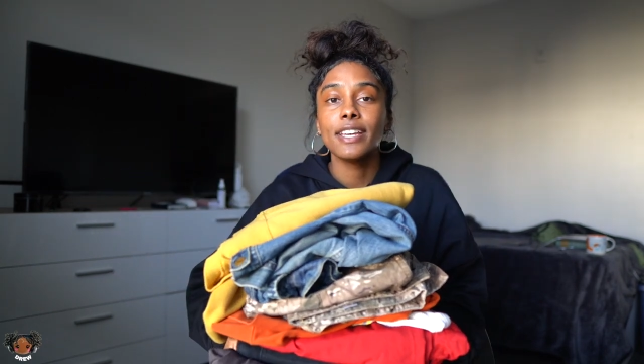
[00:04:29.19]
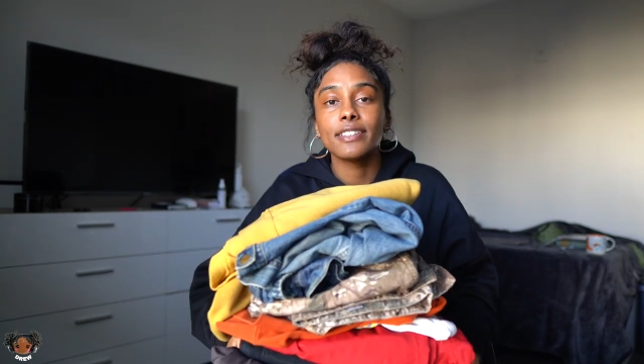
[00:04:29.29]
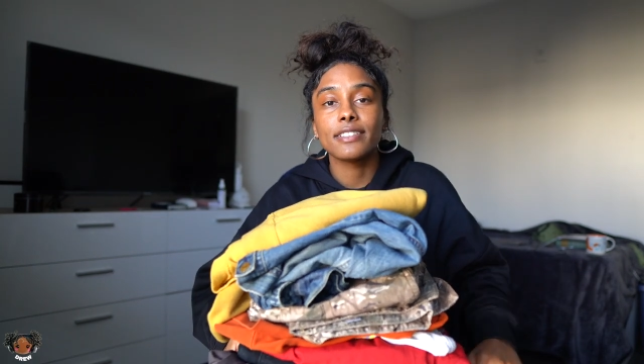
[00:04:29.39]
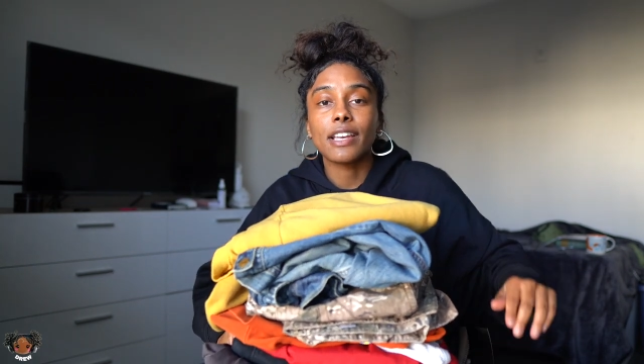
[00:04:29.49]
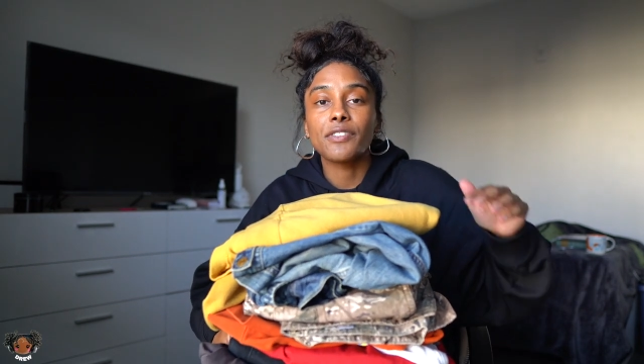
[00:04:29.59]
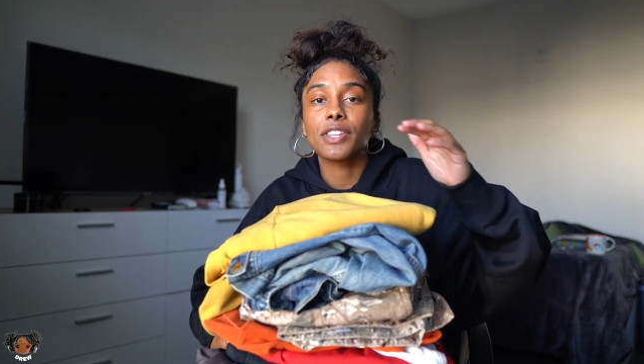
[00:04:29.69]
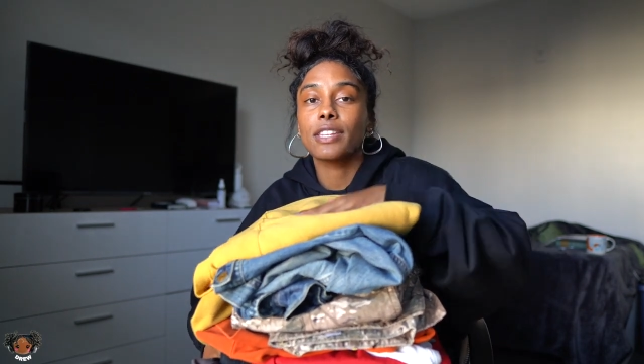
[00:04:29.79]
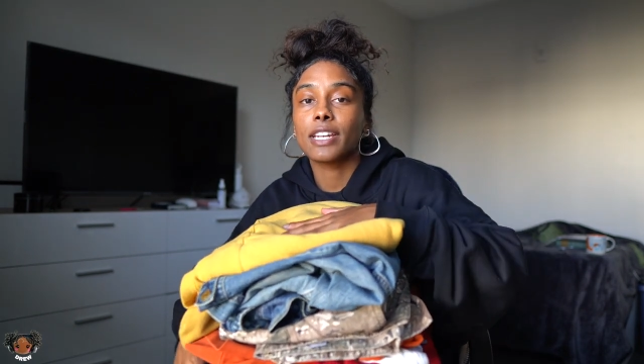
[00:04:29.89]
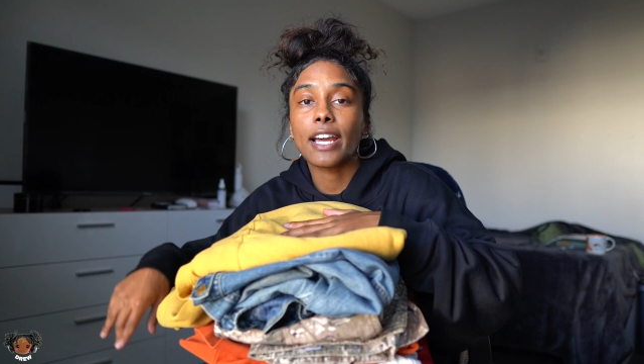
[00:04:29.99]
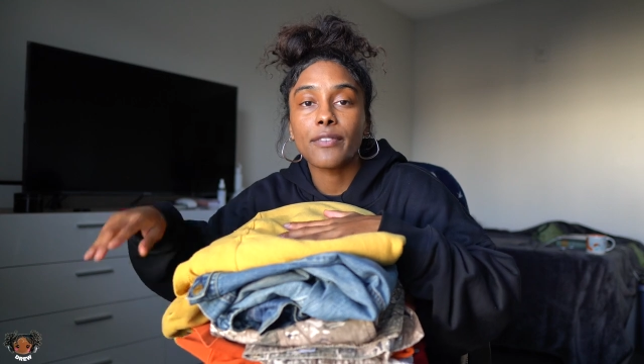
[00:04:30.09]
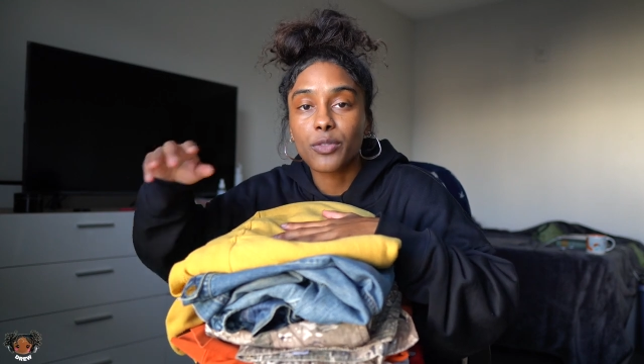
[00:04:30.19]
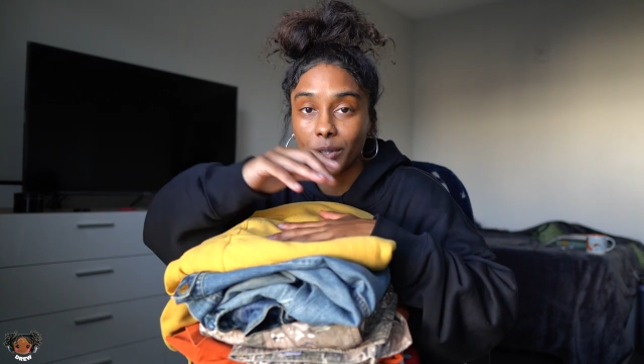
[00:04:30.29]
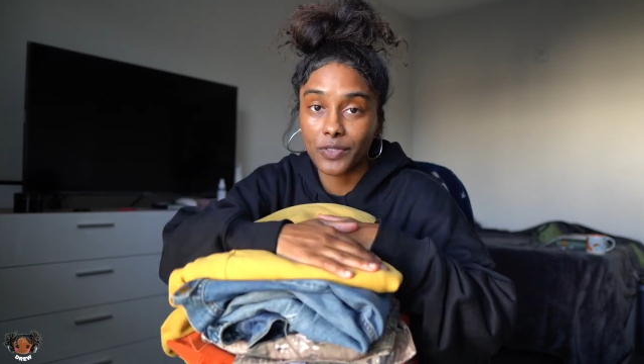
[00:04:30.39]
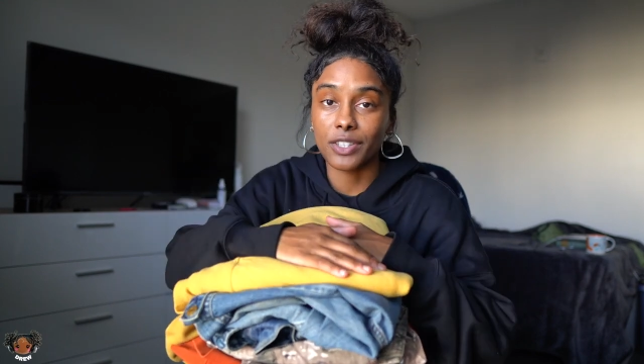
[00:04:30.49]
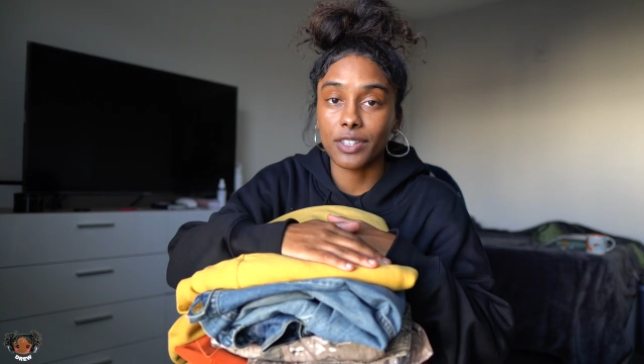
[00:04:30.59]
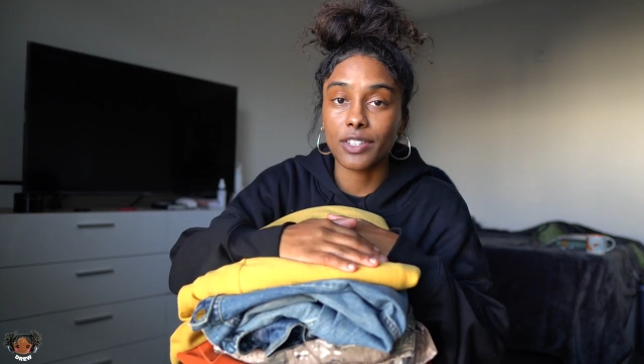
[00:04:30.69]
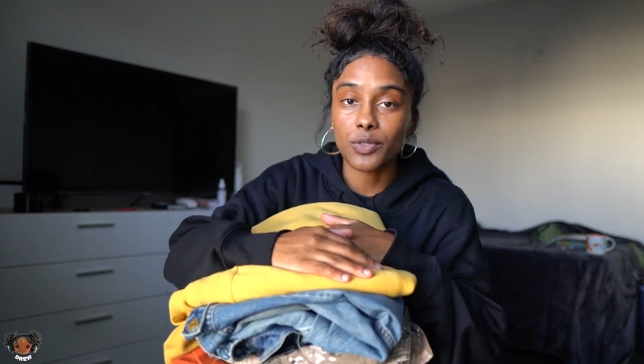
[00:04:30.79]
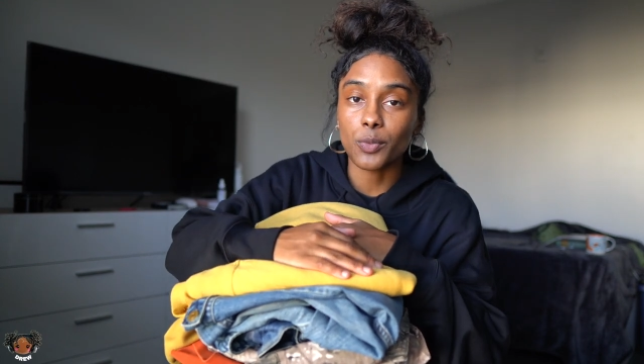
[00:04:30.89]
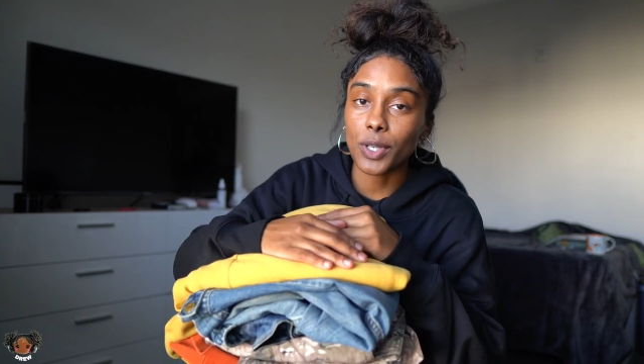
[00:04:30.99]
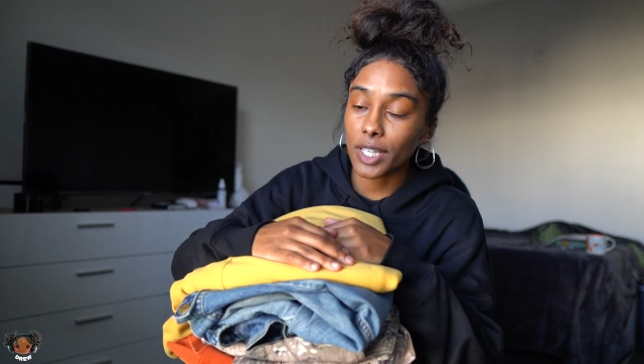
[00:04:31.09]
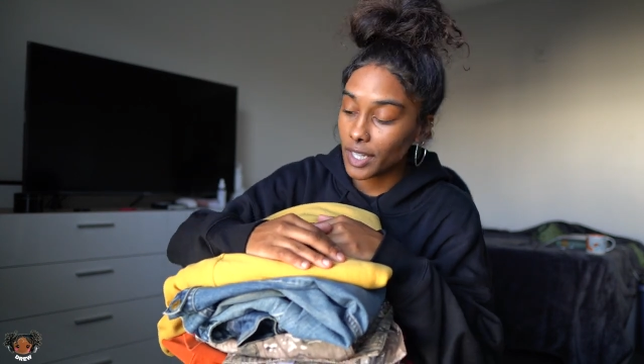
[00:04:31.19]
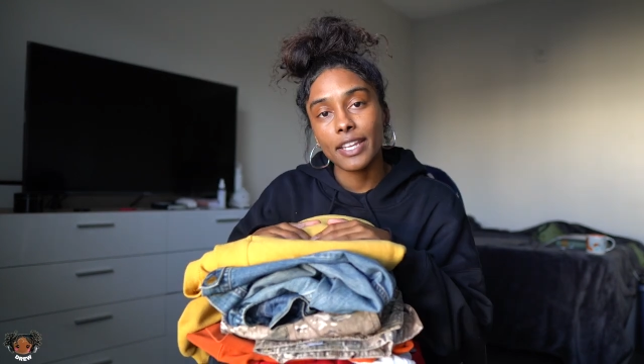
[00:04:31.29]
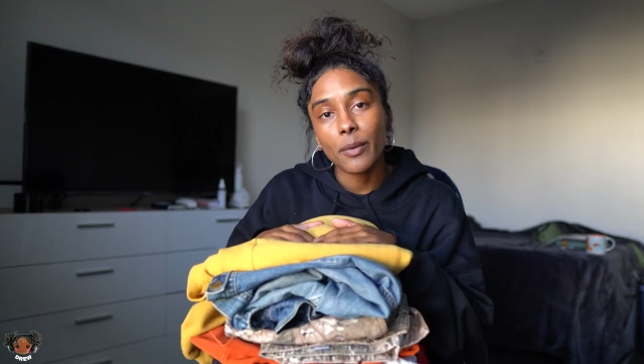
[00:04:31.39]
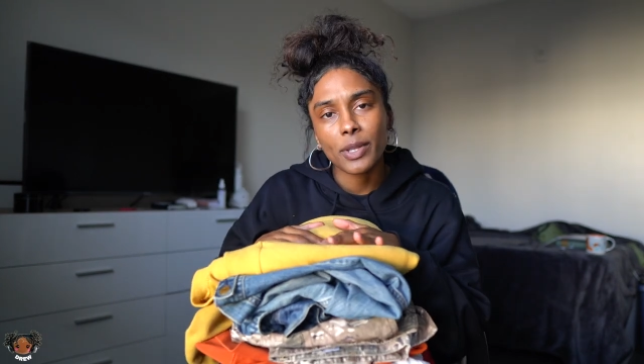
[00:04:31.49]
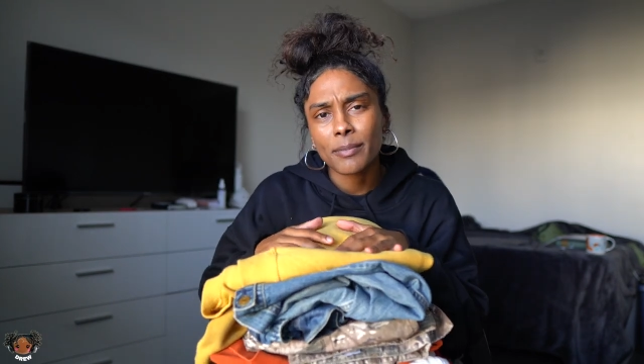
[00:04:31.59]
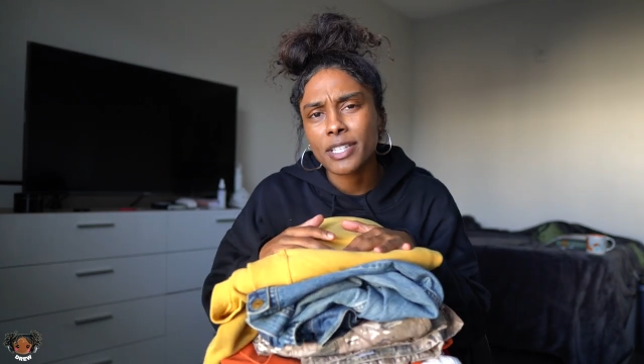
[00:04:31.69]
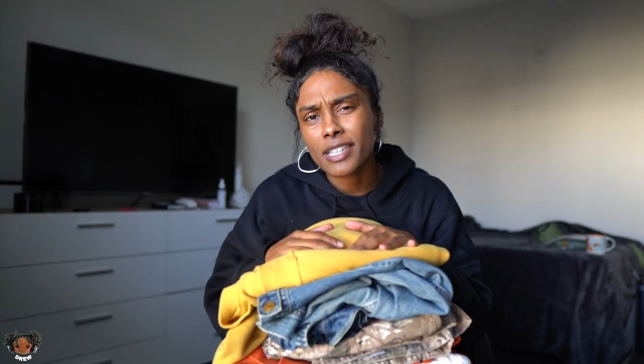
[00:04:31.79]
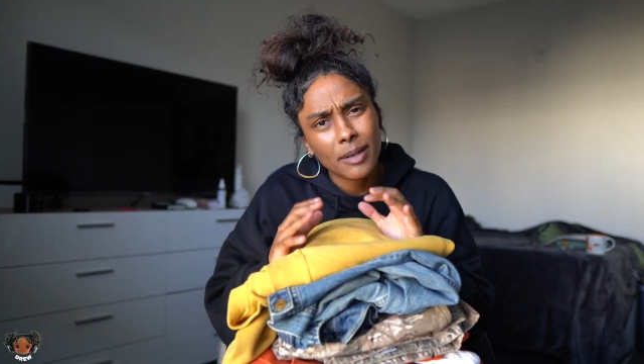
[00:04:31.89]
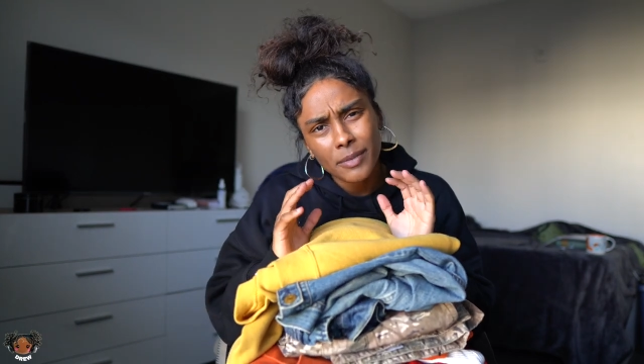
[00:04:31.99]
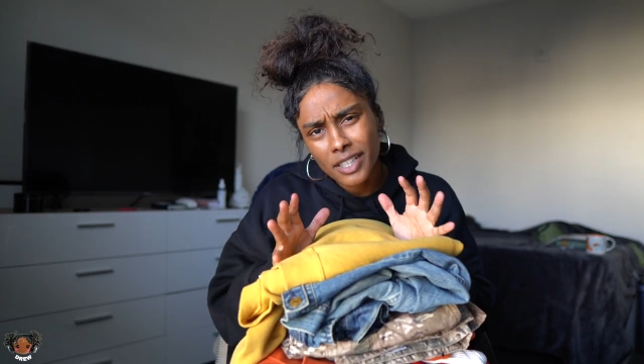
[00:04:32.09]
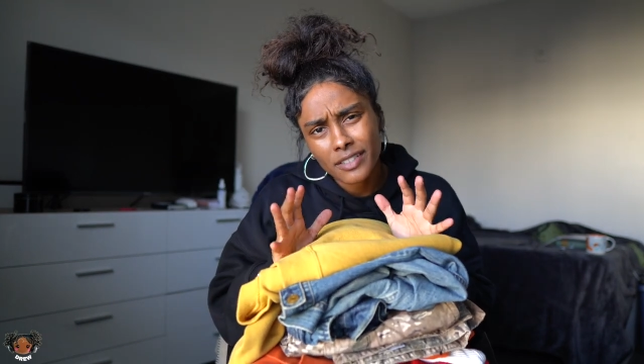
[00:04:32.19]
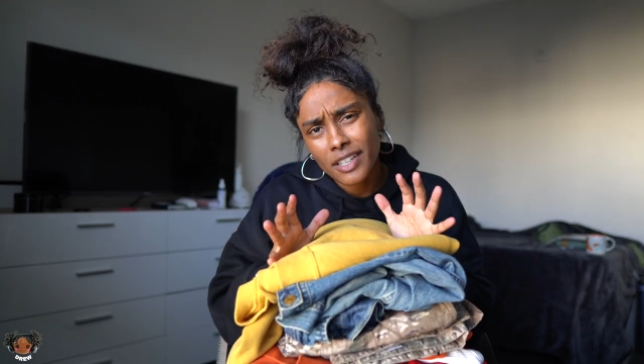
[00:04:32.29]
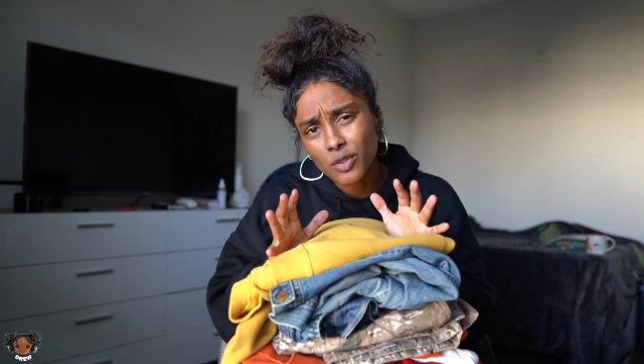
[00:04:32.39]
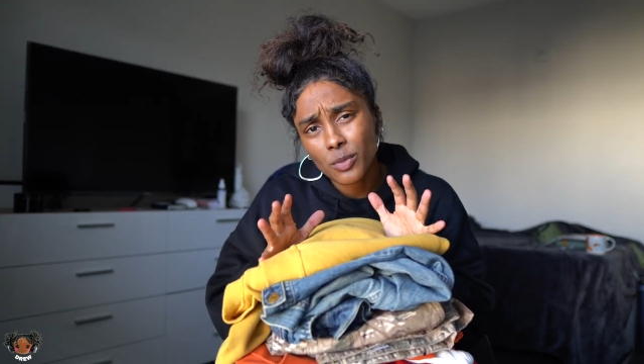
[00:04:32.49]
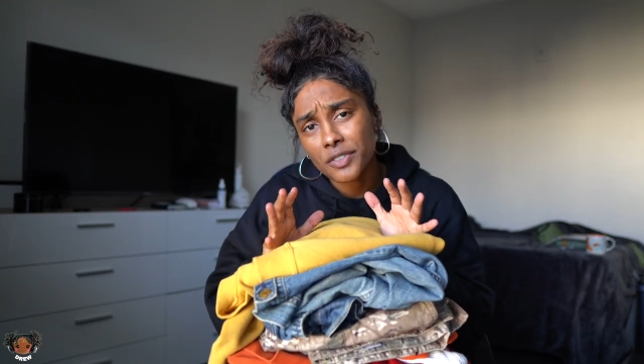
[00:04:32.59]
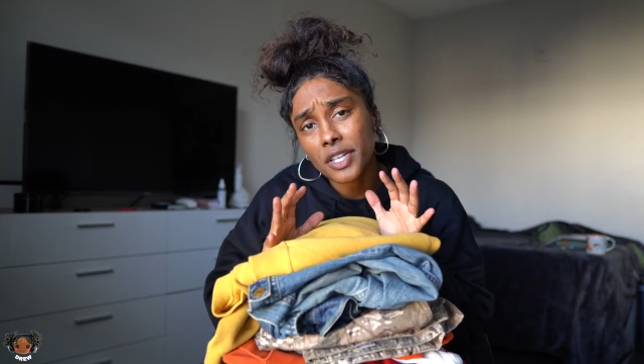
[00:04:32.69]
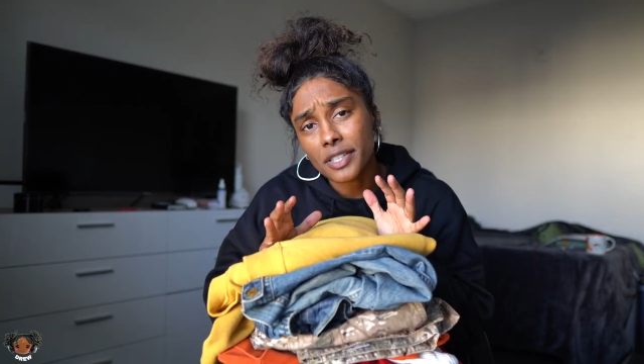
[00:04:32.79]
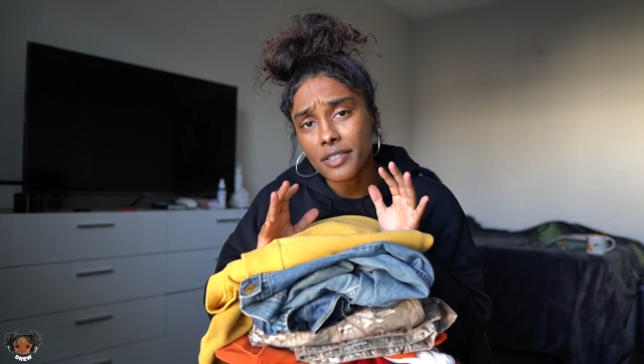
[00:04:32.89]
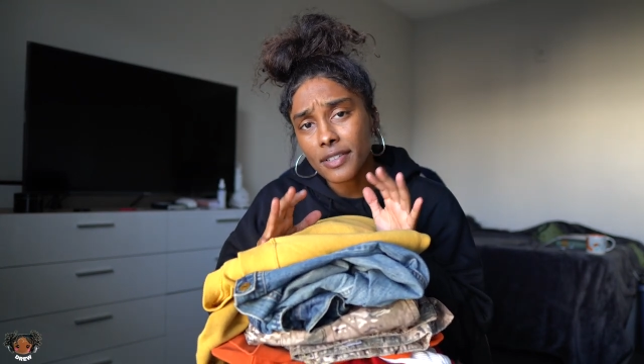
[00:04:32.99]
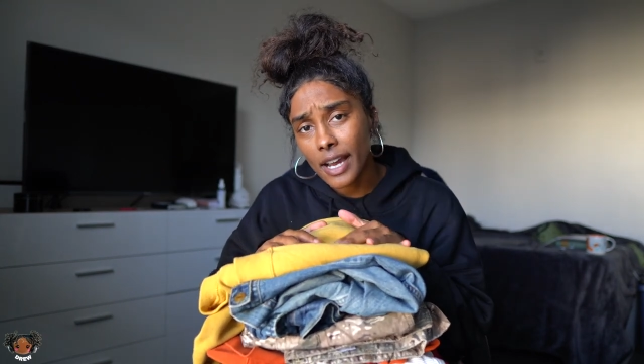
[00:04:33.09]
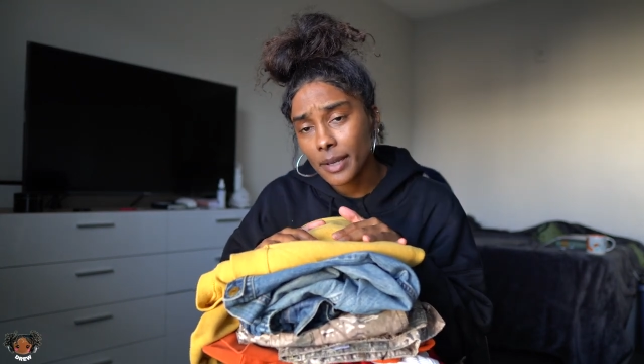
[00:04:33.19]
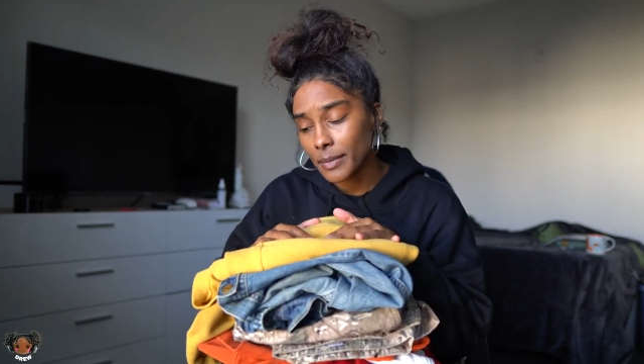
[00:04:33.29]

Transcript: This is everything that I have thrifted this week. And yeah, with that being said, I'm not gonna take too much of you guys' time.